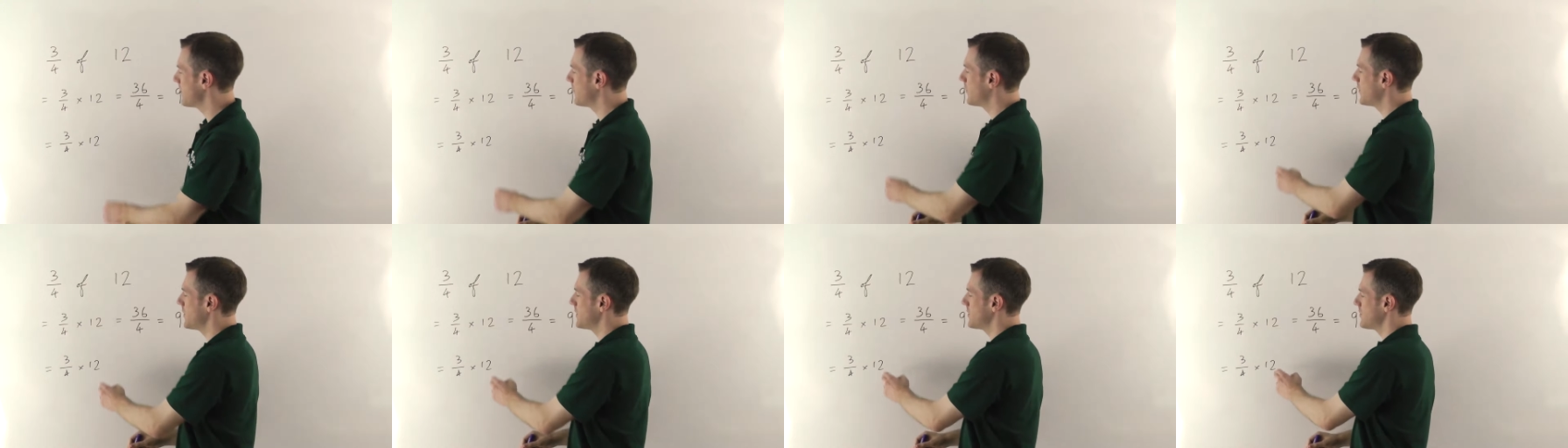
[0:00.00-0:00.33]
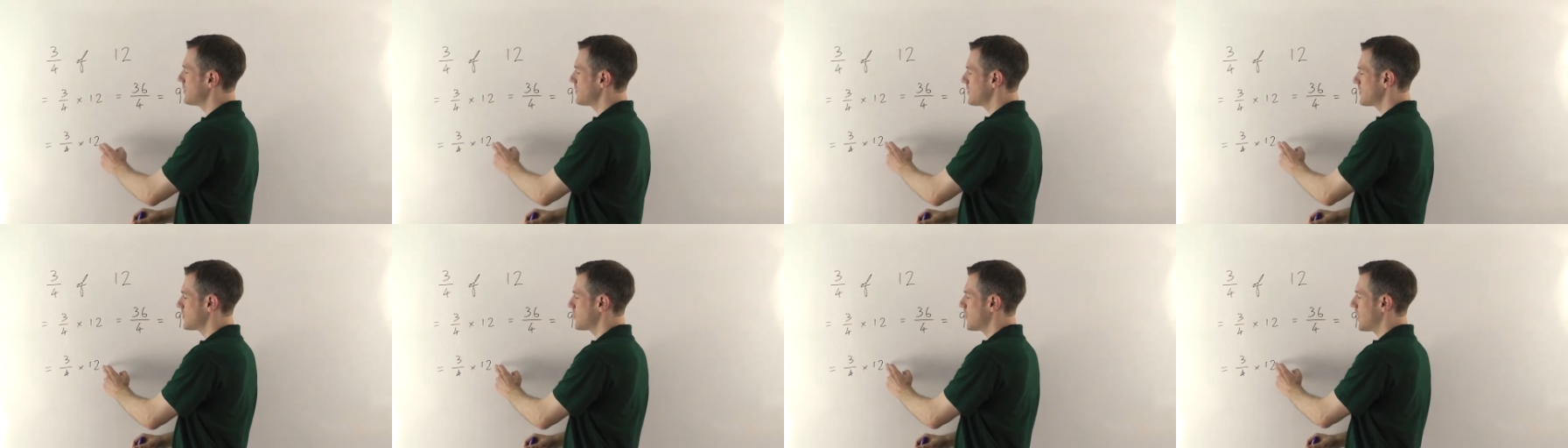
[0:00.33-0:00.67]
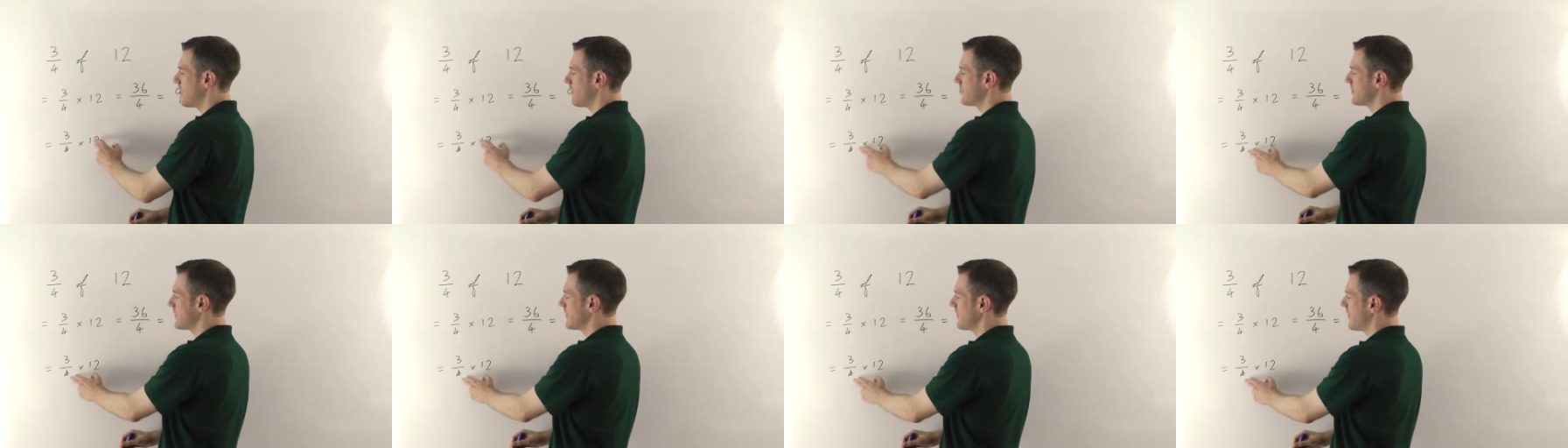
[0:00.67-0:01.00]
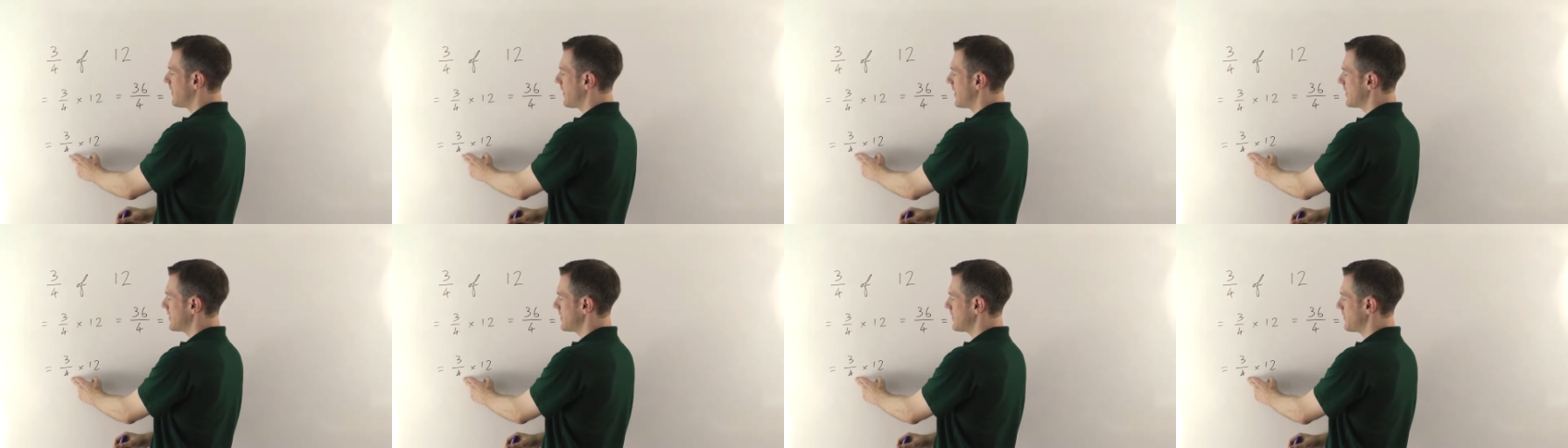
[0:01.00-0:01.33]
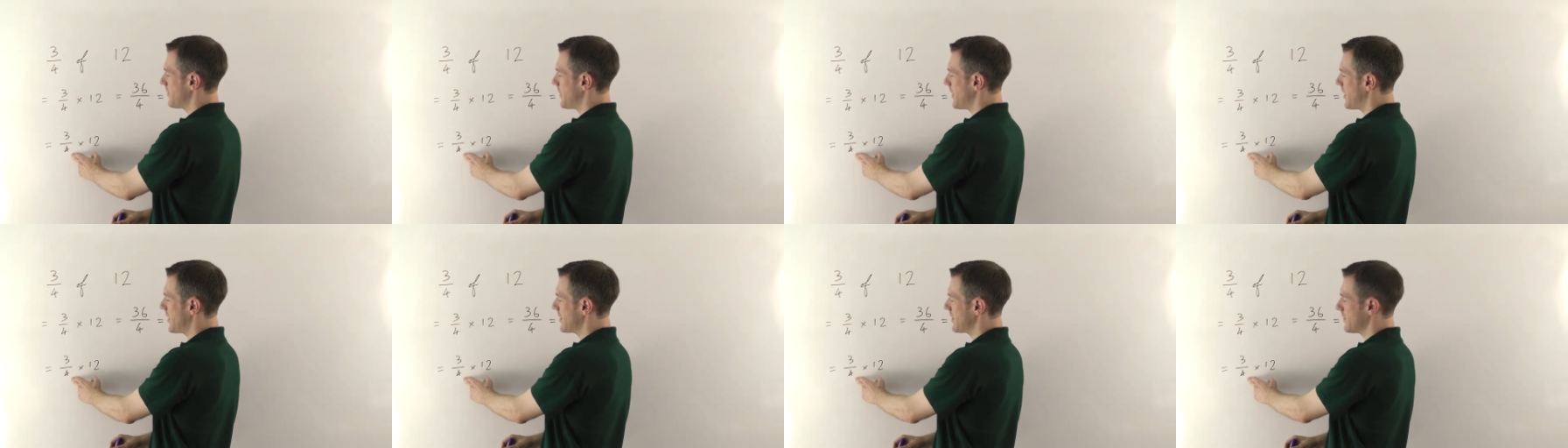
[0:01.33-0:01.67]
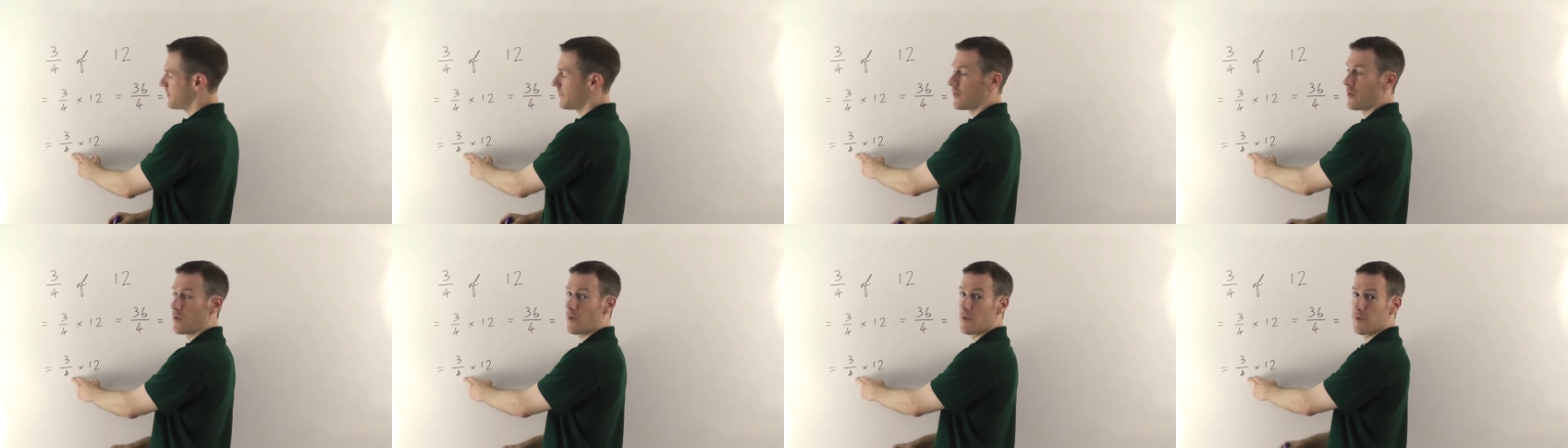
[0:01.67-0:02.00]
if we do the 12 divided by the
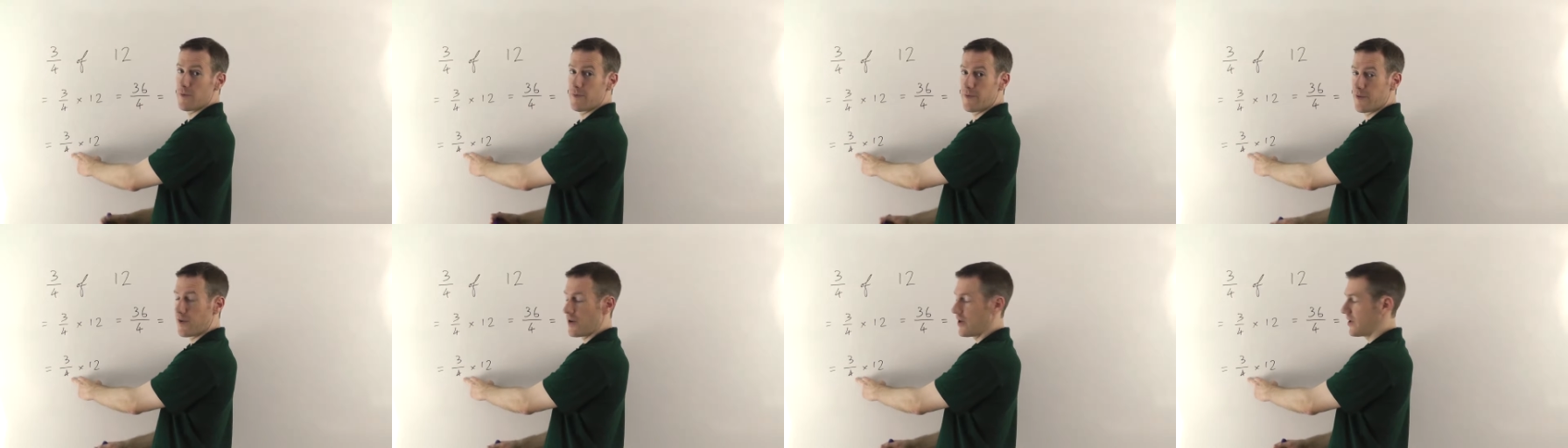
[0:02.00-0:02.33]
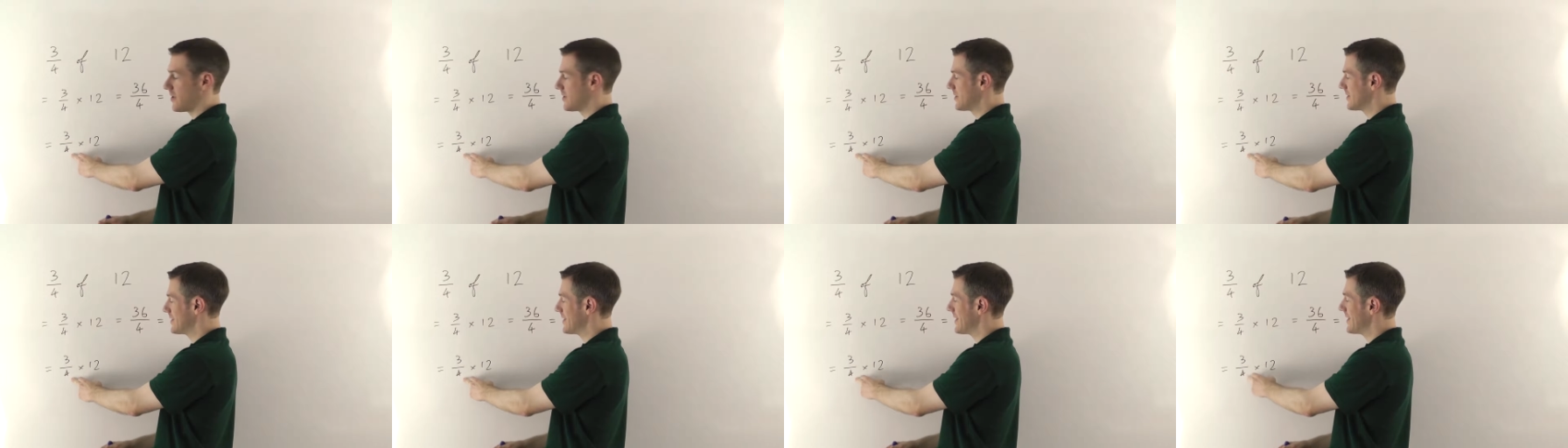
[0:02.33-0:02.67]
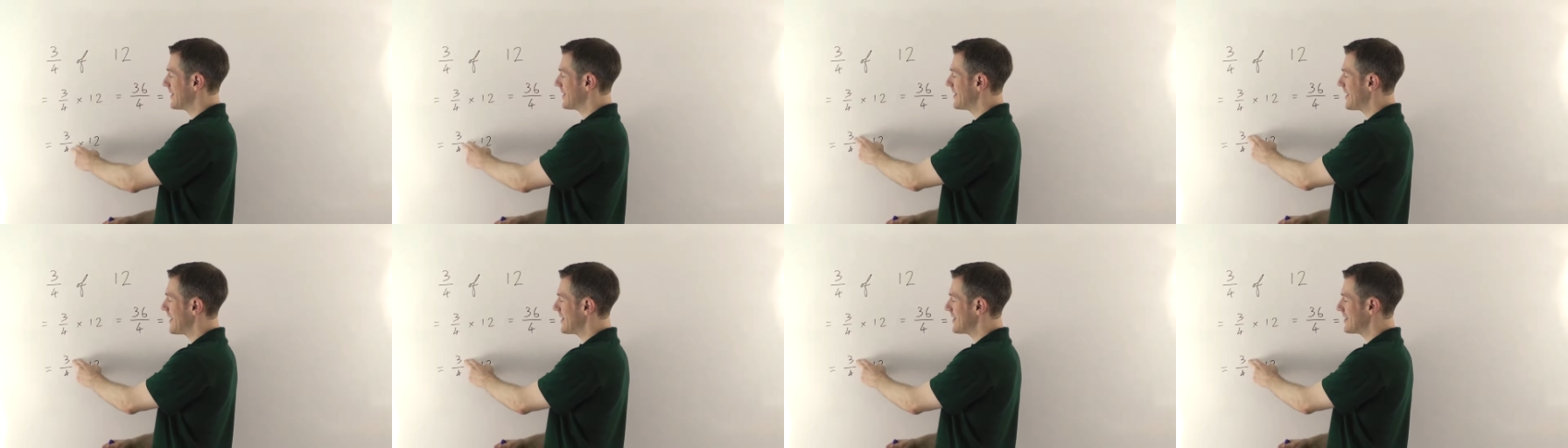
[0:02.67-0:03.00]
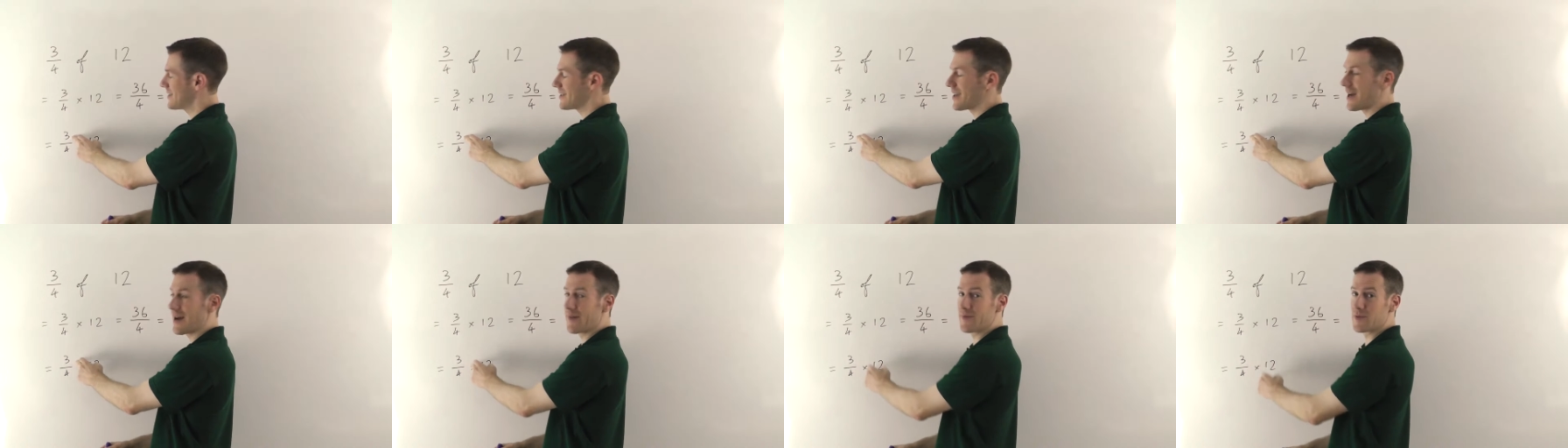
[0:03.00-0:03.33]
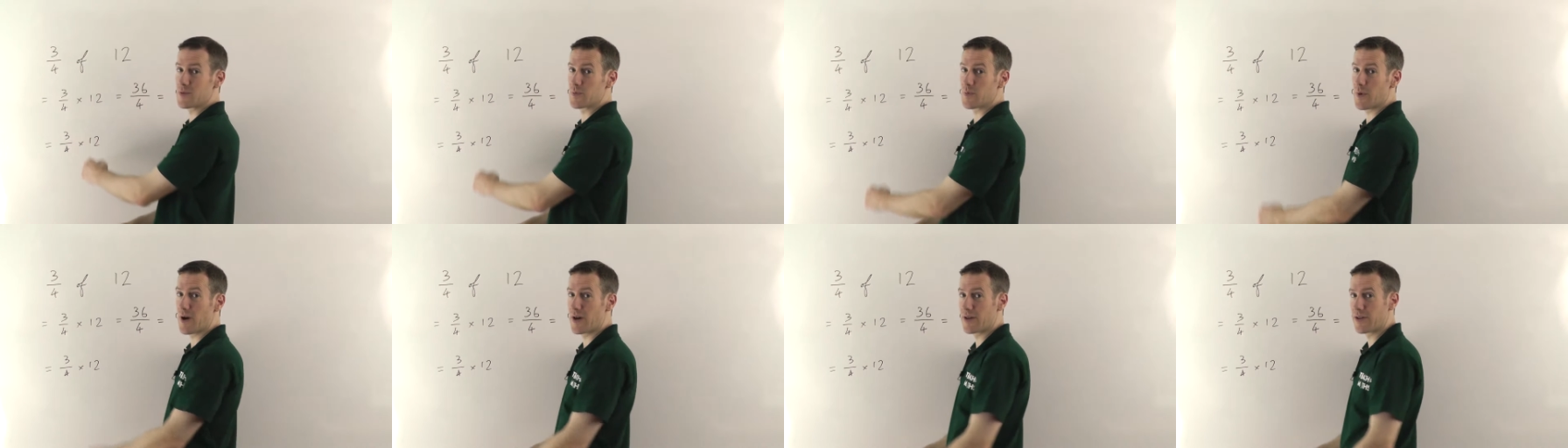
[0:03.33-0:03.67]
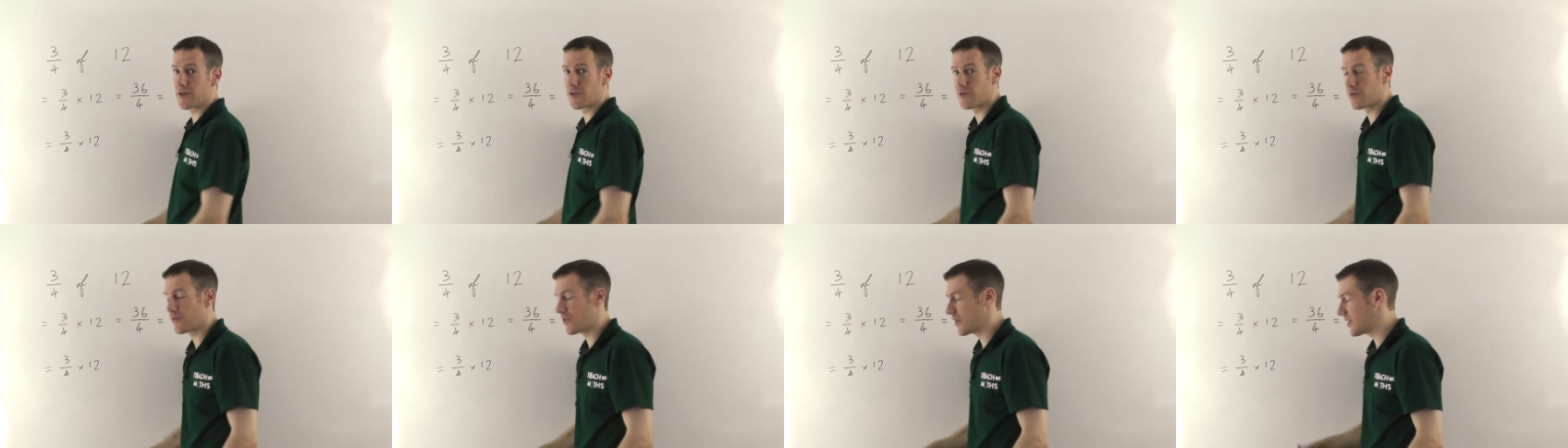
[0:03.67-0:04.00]
4 first and then times by
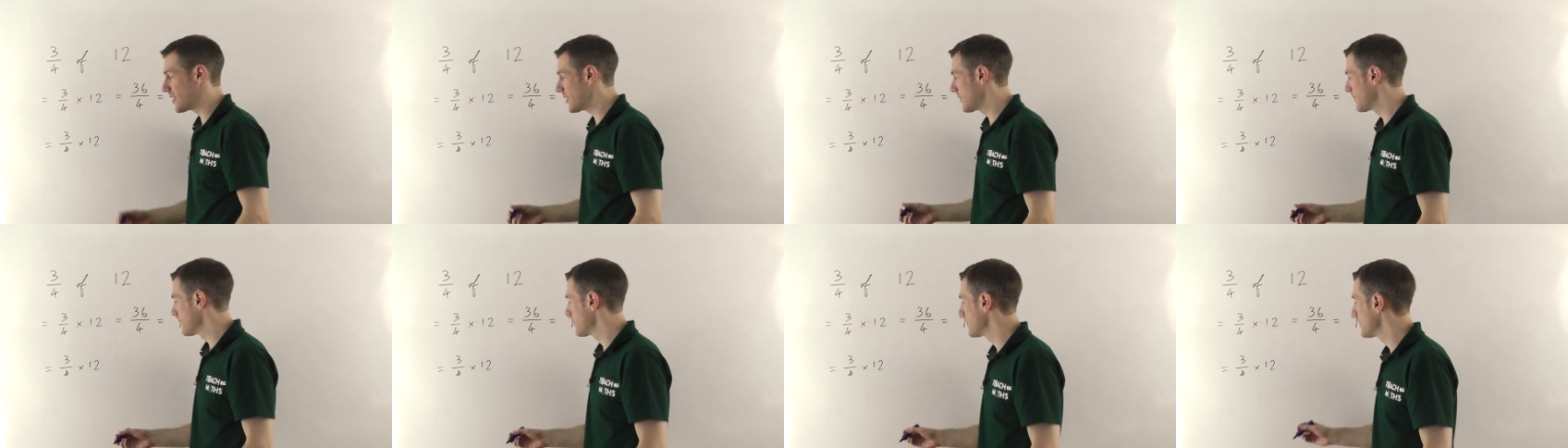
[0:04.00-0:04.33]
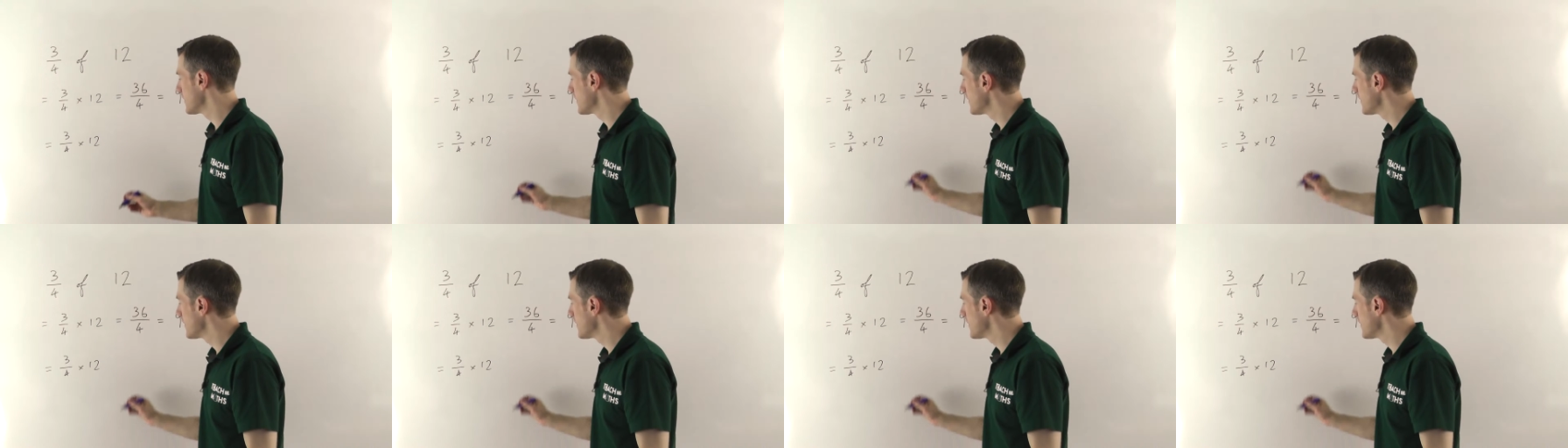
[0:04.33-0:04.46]
the 3,